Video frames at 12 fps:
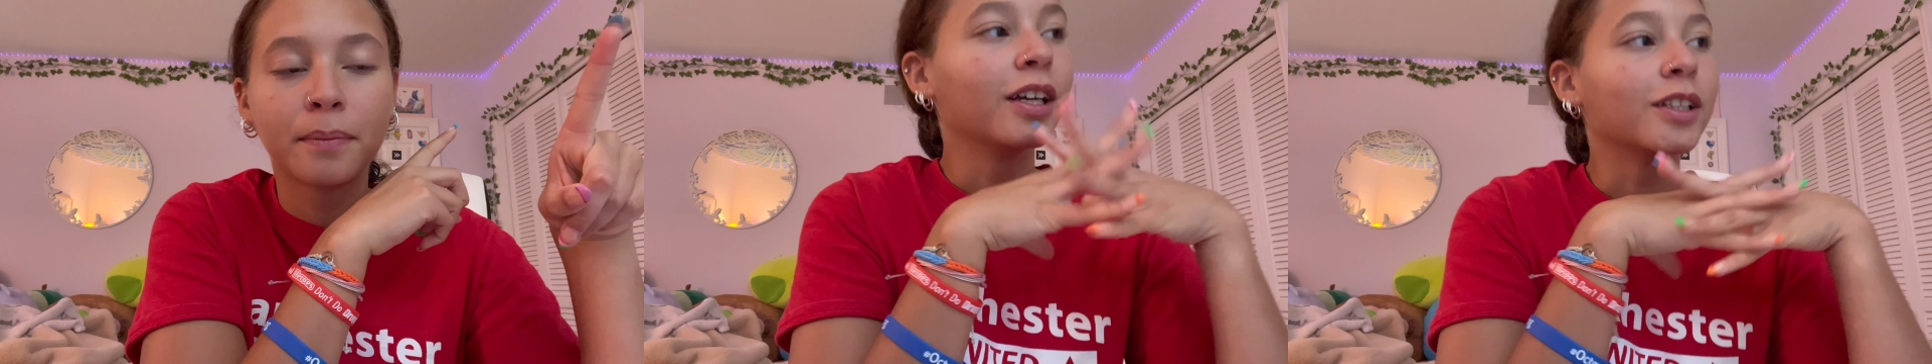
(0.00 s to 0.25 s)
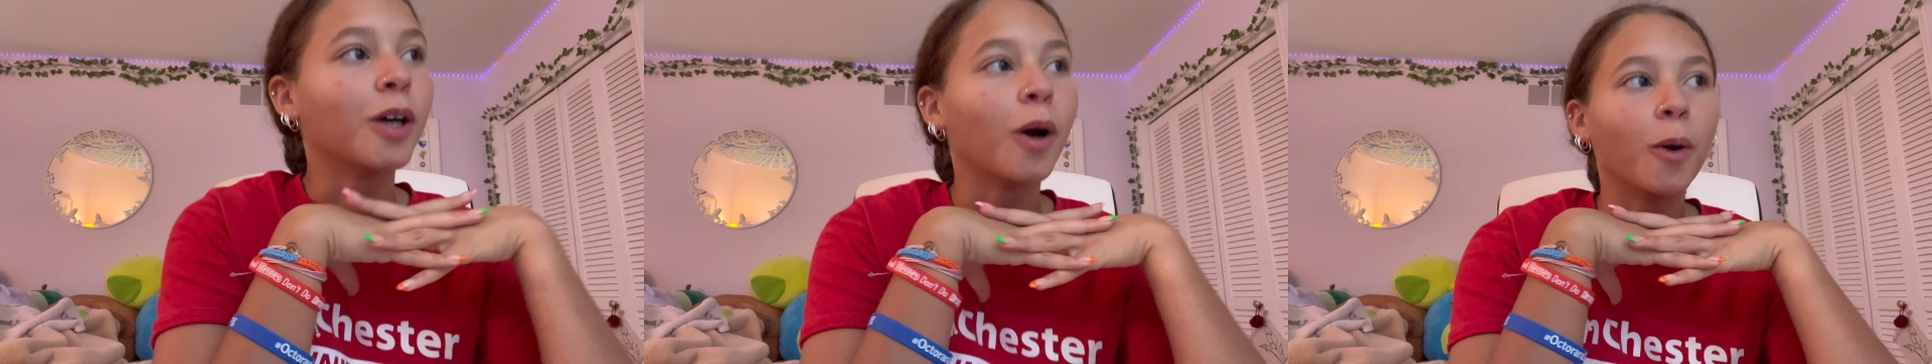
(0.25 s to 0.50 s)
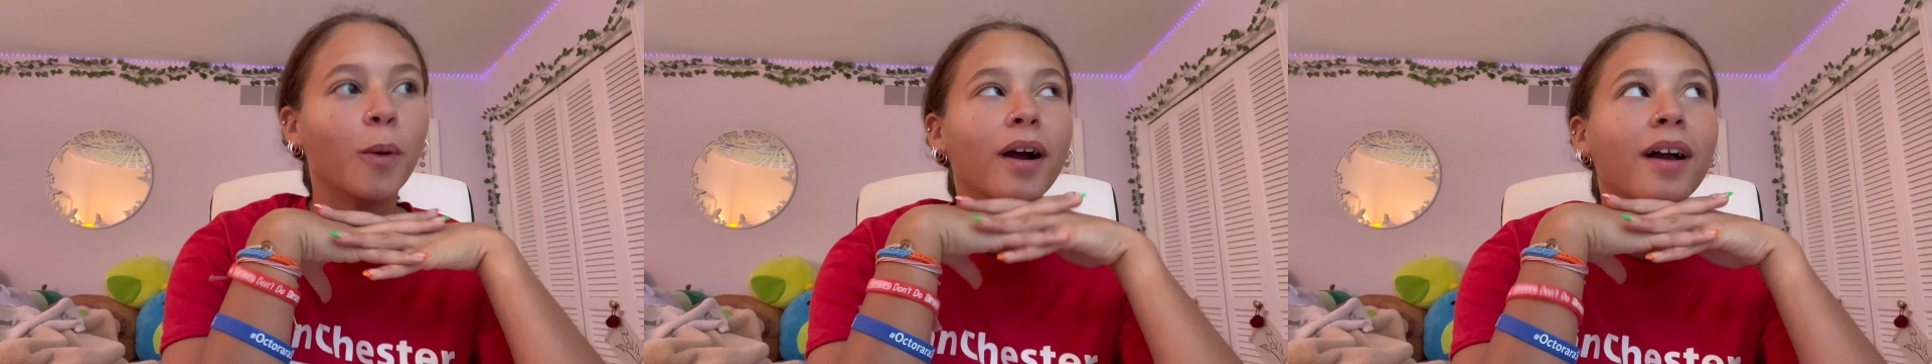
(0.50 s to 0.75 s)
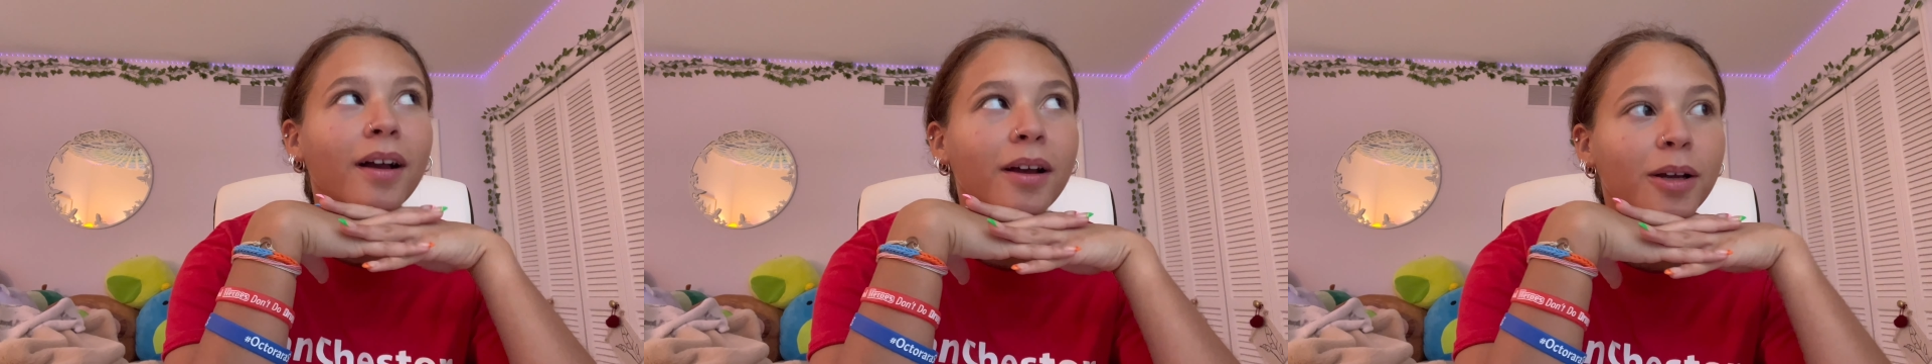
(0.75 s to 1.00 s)
So
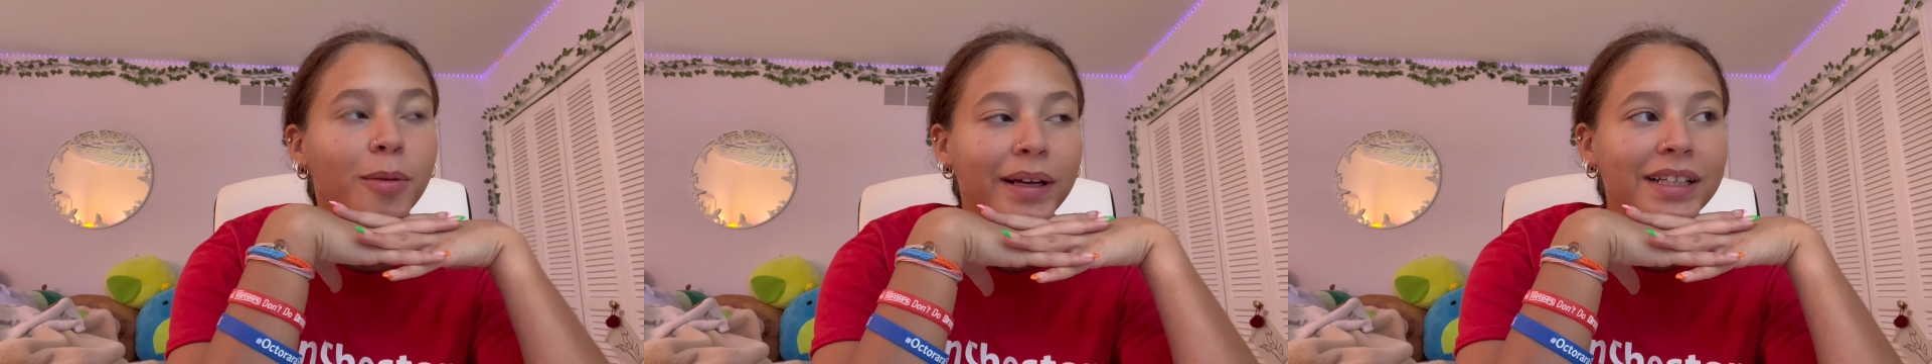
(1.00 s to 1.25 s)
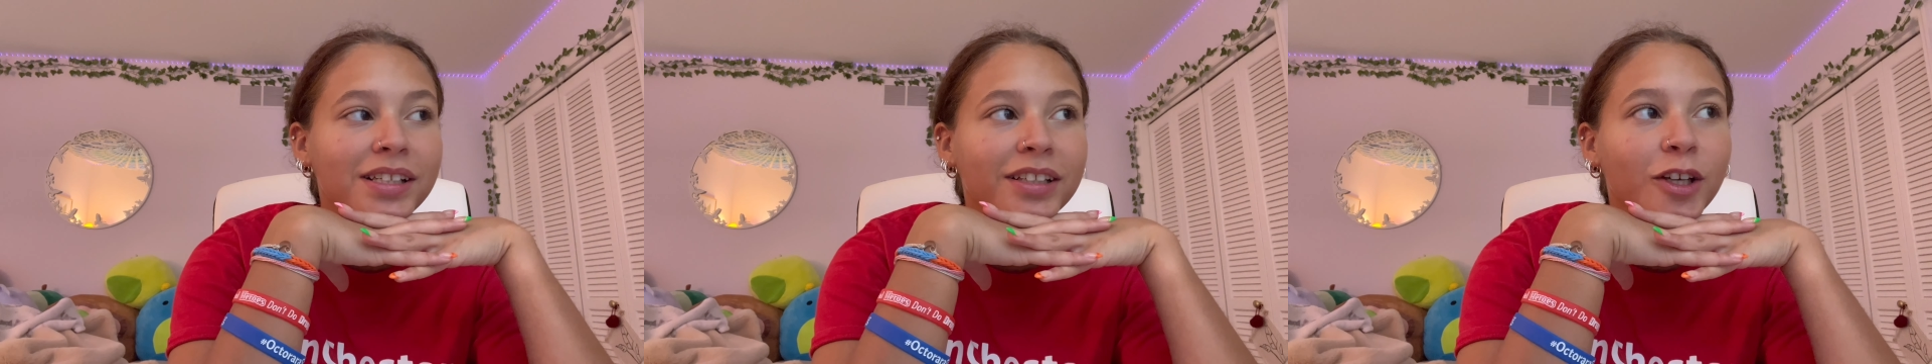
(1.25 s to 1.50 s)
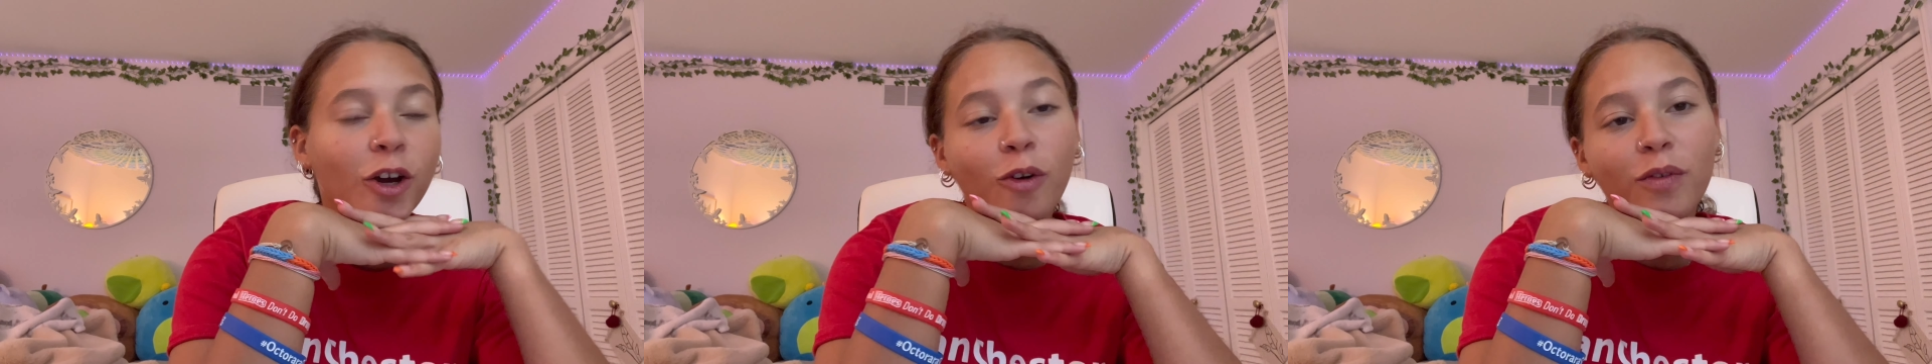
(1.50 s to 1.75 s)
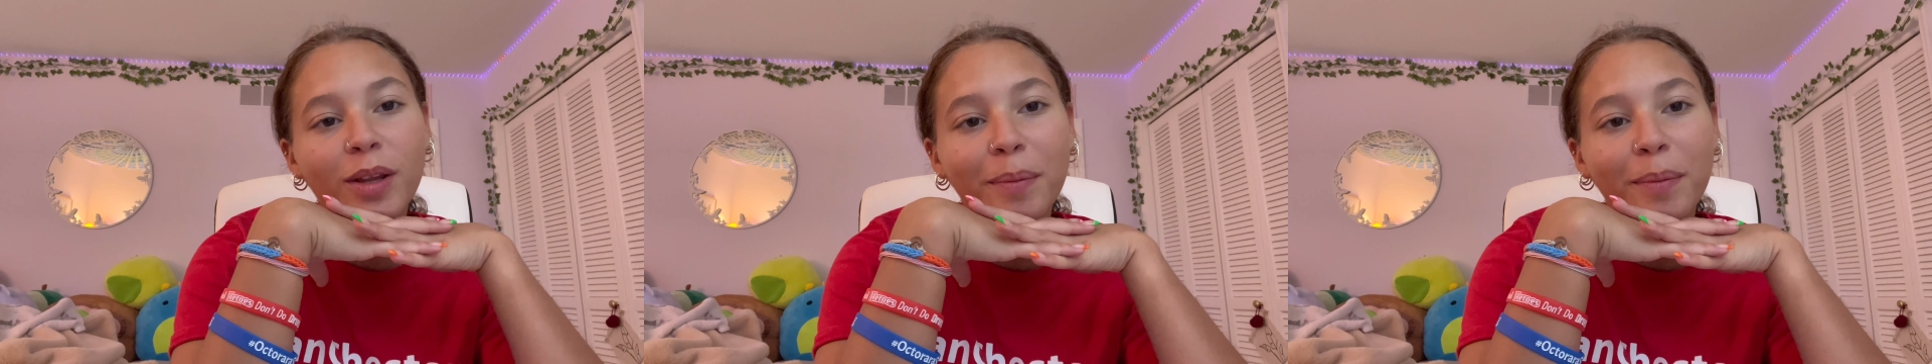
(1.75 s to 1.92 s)
basically over the